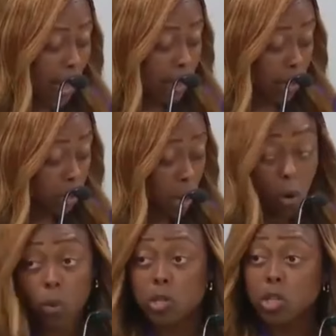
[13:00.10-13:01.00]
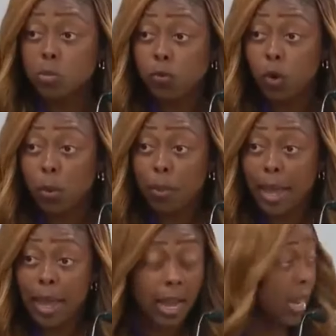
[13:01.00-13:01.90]
easily surpasses
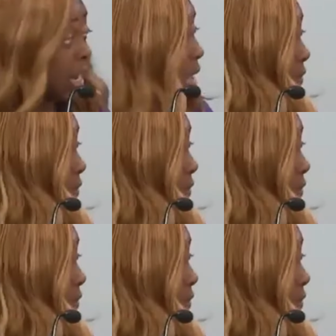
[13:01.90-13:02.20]
that already